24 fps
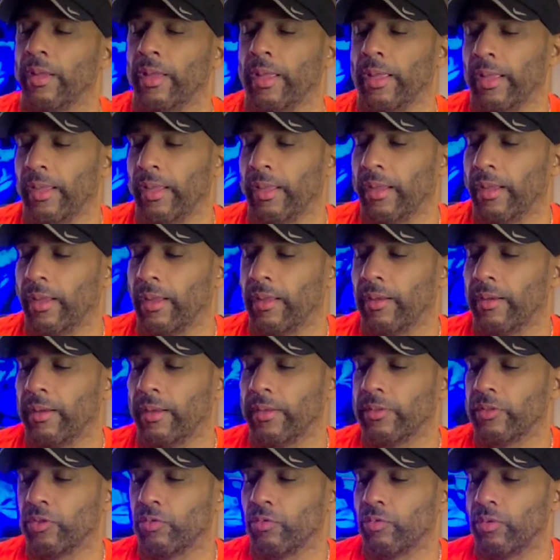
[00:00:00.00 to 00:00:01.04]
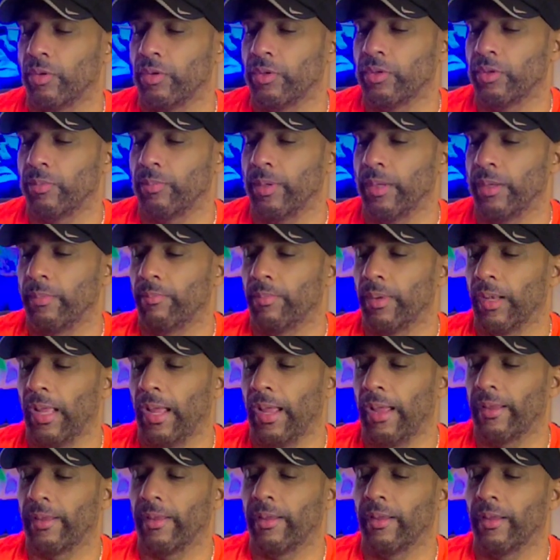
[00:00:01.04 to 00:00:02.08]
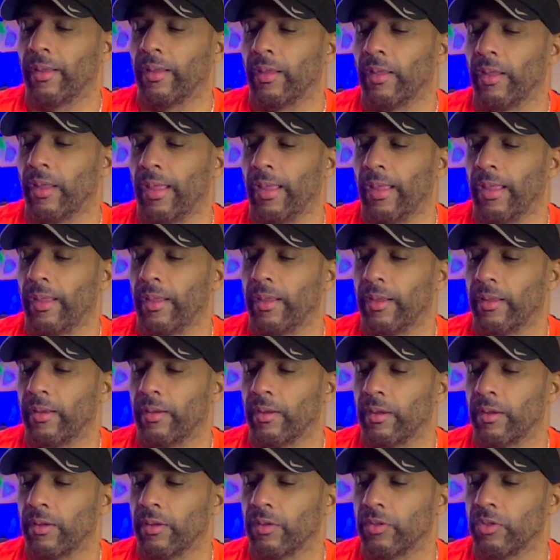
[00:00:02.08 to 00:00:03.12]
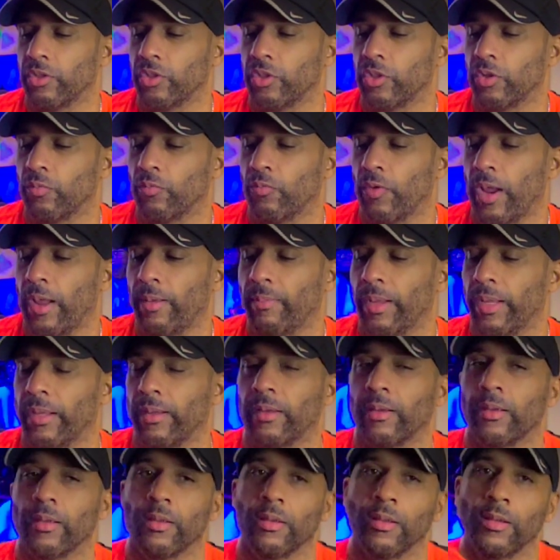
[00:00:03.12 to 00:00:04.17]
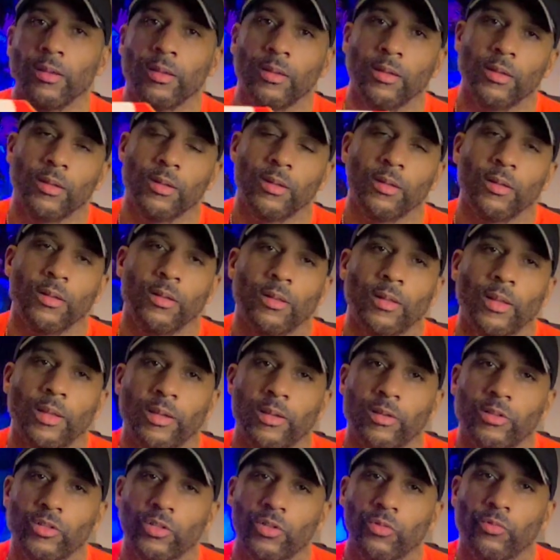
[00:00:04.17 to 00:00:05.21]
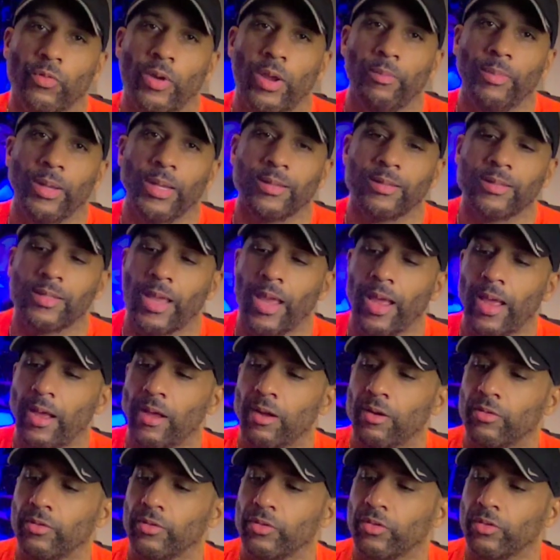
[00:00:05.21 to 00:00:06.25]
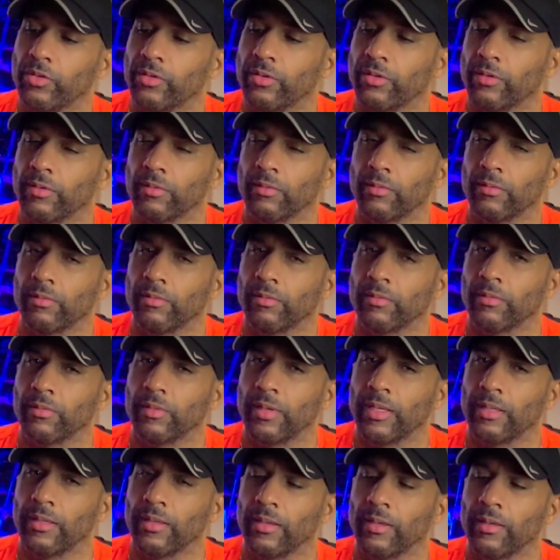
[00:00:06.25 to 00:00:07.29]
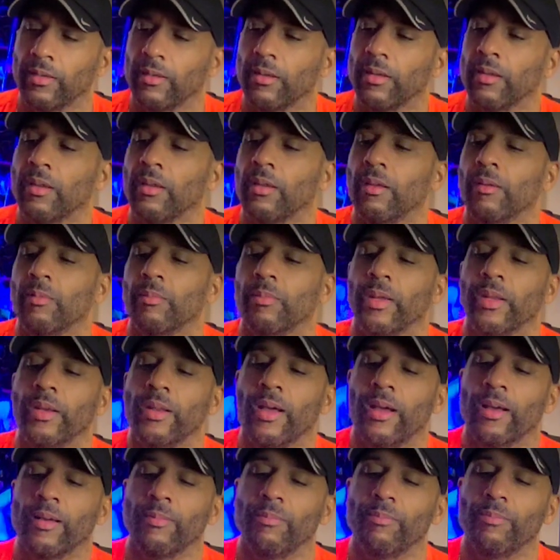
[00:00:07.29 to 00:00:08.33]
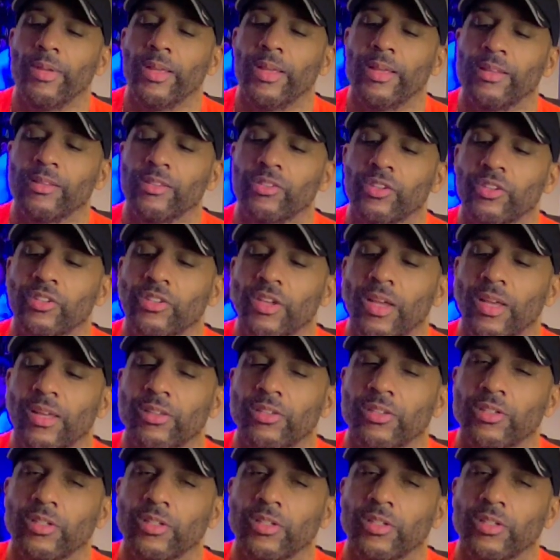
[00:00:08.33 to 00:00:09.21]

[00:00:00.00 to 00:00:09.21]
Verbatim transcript: and it's going to be black and ceramic, I guess ceramic towels, I think. But no, men's size